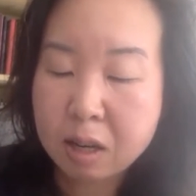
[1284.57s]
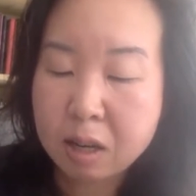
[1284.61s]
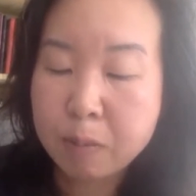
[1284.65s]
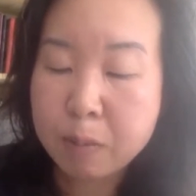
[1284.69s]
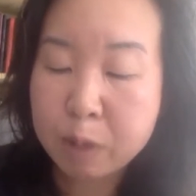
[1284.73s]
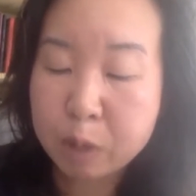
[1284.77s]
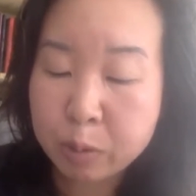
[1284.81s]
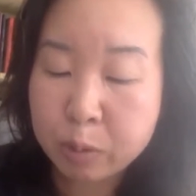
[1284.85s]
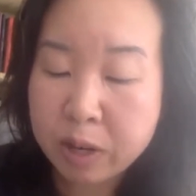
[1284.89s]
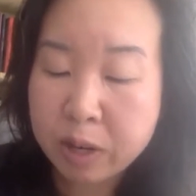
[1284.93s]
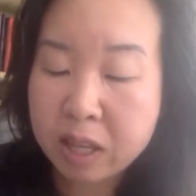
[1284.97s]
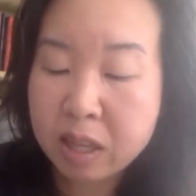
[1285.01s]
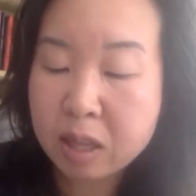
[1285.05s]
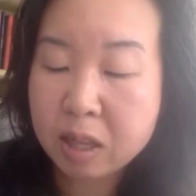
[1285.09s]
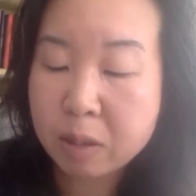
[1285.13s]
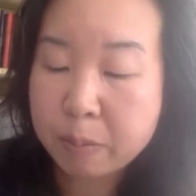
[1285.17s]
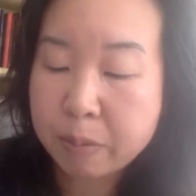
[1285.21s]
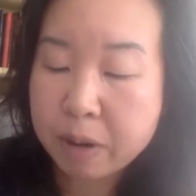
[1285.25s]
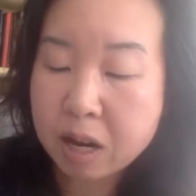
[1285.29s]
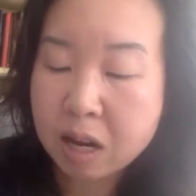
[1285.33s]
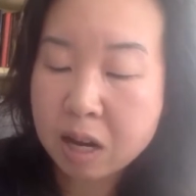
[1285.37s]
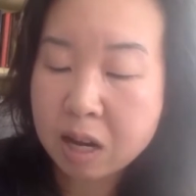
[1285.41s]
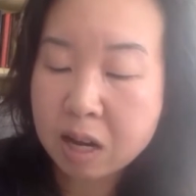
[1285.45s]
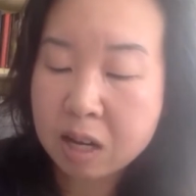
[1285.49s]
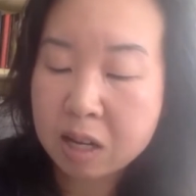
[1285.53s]
Between the
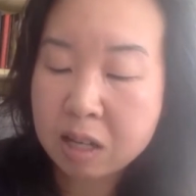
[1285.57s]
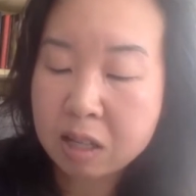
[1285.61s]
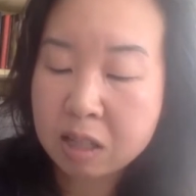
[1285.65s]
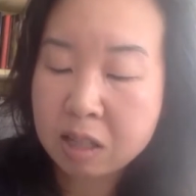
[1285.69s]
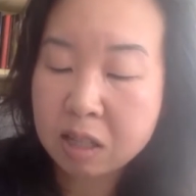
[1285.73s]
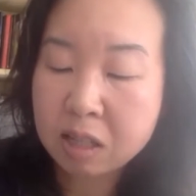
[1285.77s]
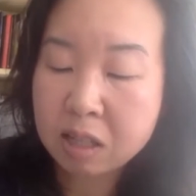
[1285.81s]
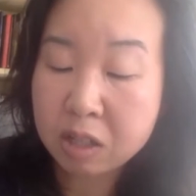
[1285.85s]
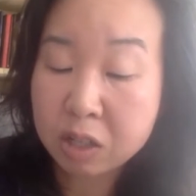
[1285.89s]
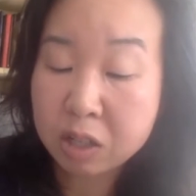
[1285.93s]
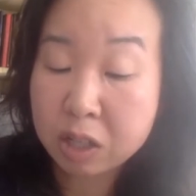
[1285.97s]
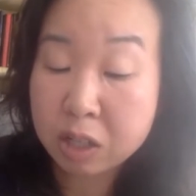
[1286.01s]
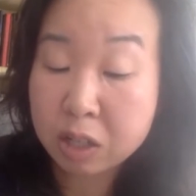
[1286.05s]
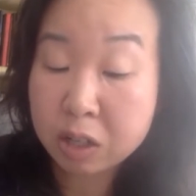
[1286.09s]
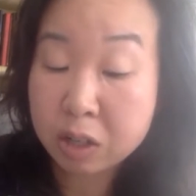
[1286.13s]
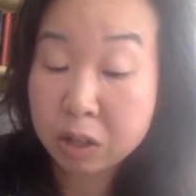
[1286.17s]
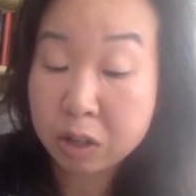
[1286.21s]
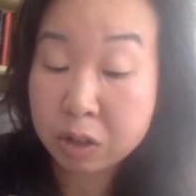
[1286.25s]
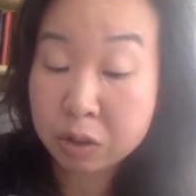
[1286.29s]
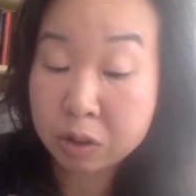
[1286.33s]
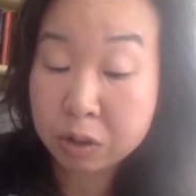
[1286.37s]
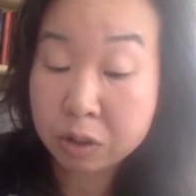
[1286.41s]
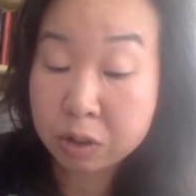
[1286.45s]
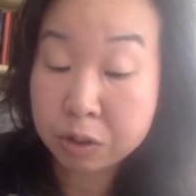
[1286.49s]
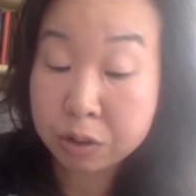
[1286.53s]
pines and cherry
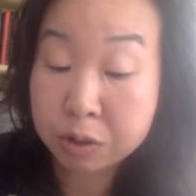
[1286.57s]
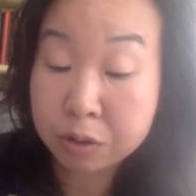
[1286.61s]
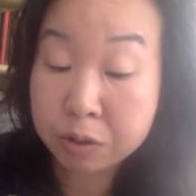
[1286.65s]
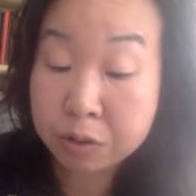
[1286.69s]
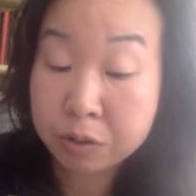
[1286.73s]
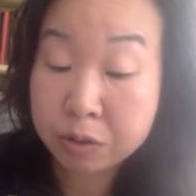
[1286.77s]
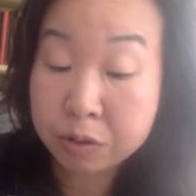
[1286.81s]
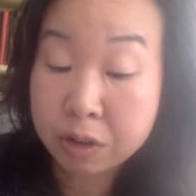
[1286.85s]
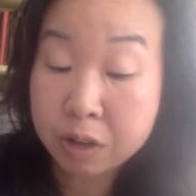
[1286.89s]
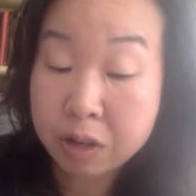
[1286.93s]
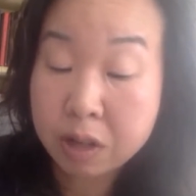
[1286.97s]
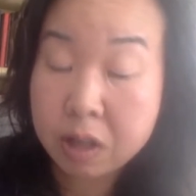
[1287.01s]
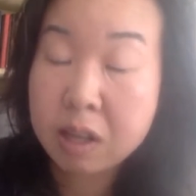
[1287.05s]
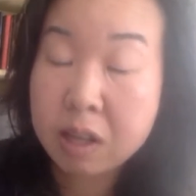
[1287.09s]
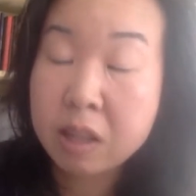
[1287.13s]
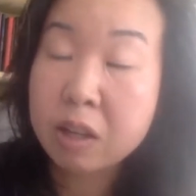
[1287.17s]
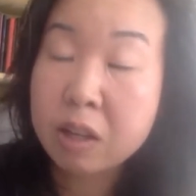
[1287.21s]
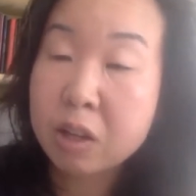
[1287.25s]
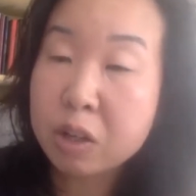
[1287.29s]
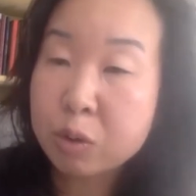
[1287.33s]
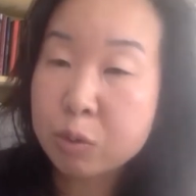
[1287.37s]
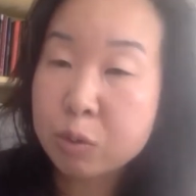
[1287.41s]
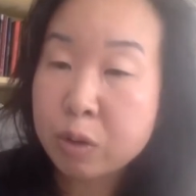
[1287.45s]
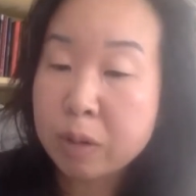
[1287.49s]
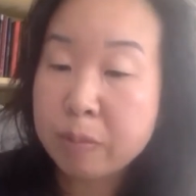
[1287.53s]
grove,
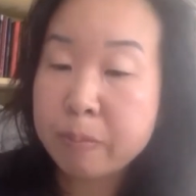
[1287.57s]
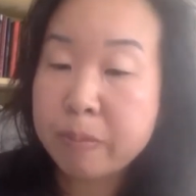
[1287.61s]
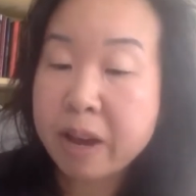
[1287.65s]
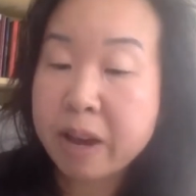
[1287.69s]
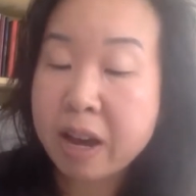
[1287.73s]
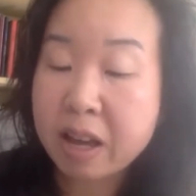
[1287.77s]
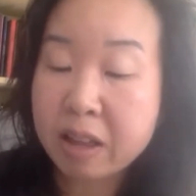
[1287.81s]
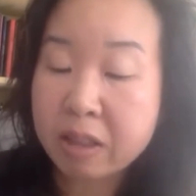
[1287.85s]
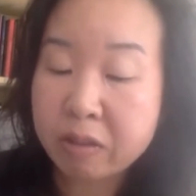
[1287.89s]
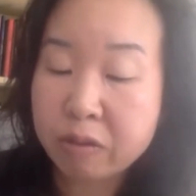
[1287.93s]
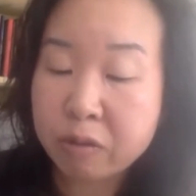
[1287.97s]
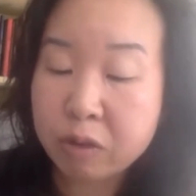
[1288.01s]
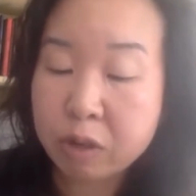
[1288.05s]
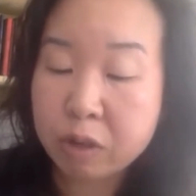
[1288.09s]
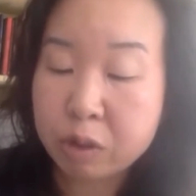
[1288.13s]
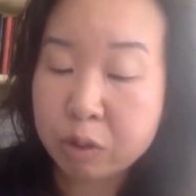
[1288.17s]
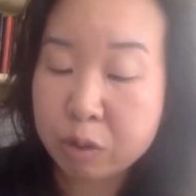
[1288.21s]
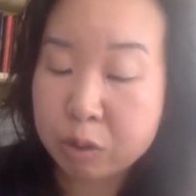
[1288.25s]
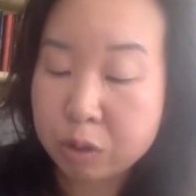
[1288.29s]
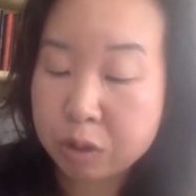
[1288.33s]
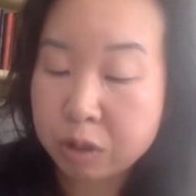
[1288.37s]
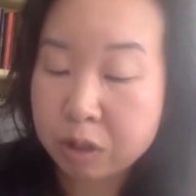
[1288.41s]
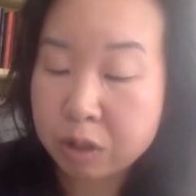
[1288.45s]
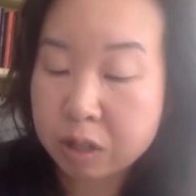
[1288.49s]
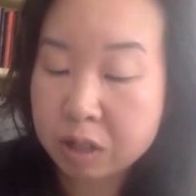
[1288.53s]
there's one path for
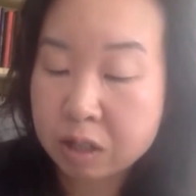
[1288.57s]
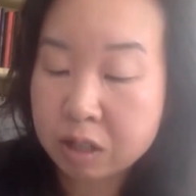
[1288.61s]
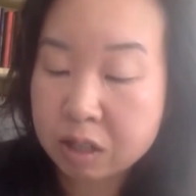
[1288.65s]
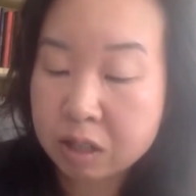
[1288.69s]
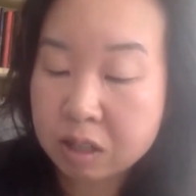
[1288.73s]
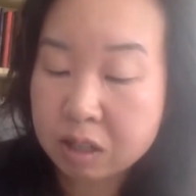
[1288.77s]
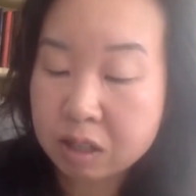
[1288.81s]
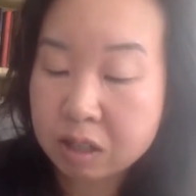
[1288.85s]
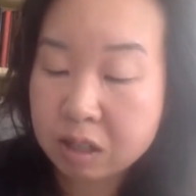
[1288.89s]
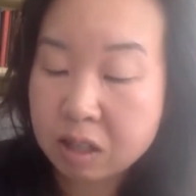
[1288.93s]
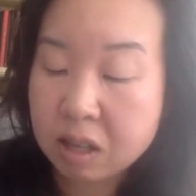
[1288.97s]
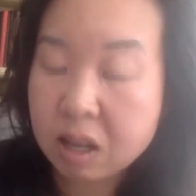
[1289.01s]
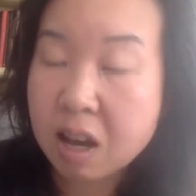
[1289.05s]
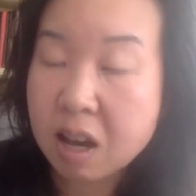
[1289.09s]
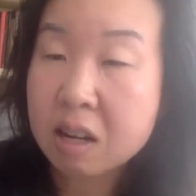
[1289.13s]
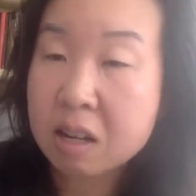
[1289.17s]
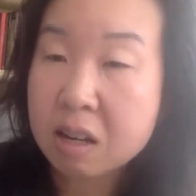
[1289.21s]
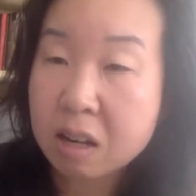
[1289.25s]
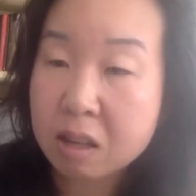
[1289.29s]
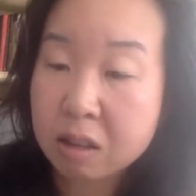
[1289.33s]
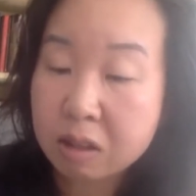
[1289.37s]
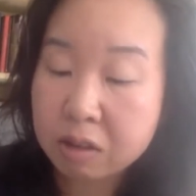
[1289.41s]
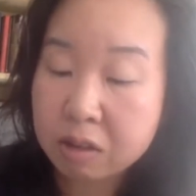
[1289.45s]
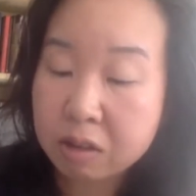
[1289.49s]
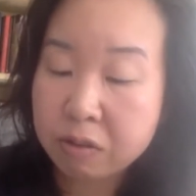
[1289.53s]
tourists,
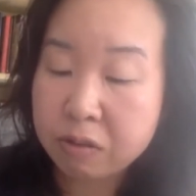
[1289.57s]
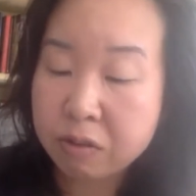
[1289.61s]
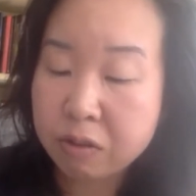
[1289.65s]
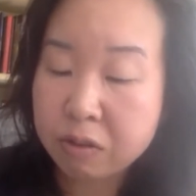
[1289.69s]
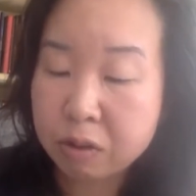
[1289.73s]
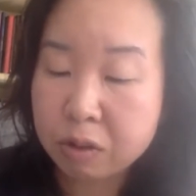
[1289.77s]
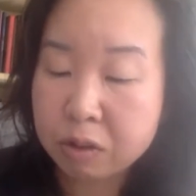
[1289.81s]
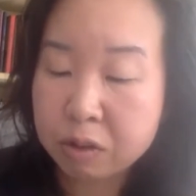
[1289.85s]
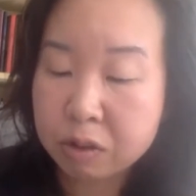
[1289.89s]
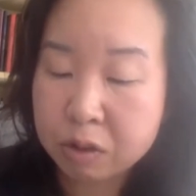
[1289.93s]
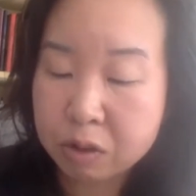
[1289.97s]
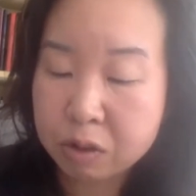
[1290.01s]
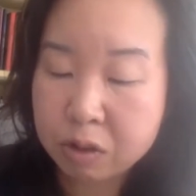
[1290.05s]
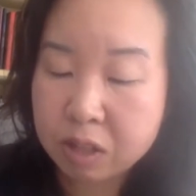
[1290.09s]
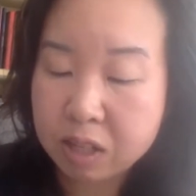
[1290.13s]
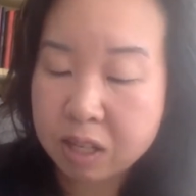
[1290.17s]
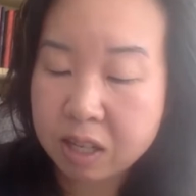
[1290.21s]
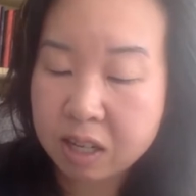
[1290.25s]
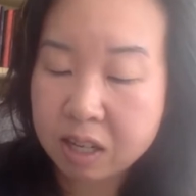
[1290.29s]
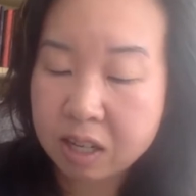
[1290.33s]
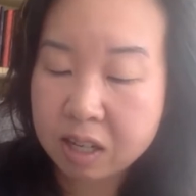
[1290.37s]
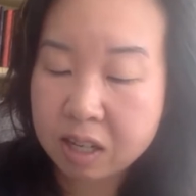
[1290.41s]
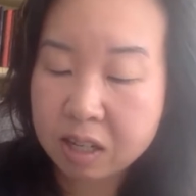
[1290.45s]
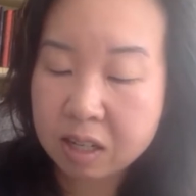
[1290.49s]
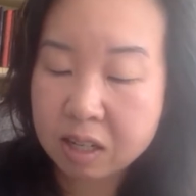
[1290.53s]
another for
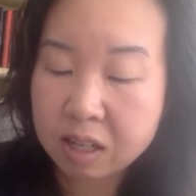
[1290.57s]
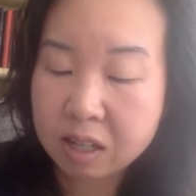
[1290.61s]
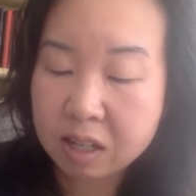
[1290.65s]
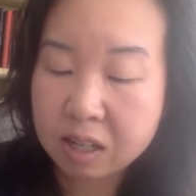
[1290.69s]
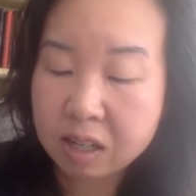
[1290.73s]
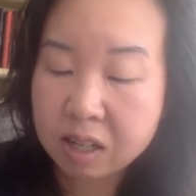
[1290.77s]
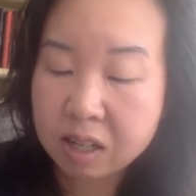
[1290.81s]
cruising.